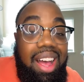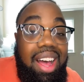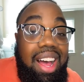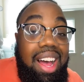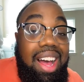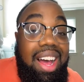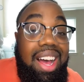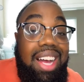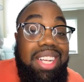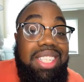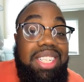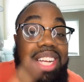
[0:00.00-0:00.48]

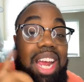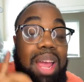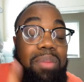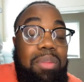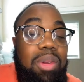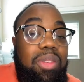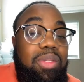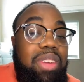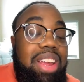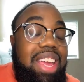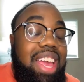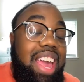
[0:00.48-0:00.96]

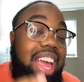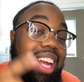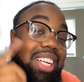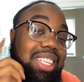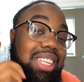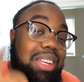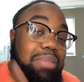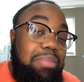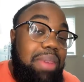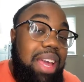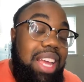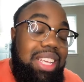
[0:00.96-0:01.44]
Jay-Marie
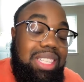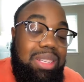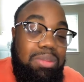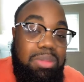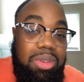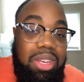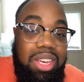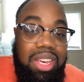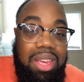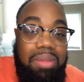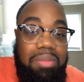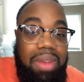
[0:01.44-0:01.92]
actually made
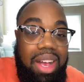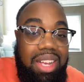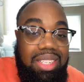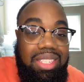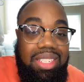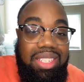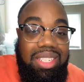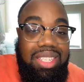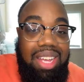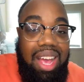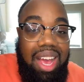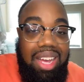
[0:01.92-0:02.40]
some Cookie
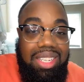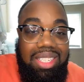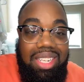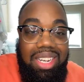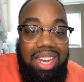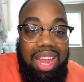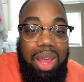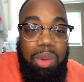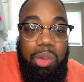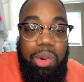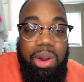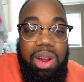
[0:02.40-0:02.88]
Monster
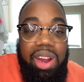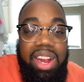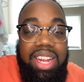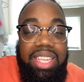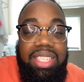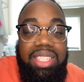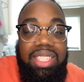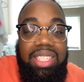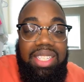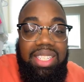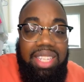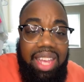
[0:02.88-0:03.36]
socks and they were
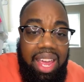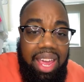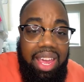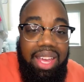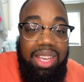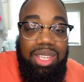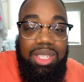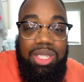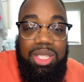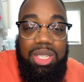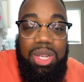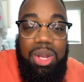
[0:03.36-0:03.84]
insane.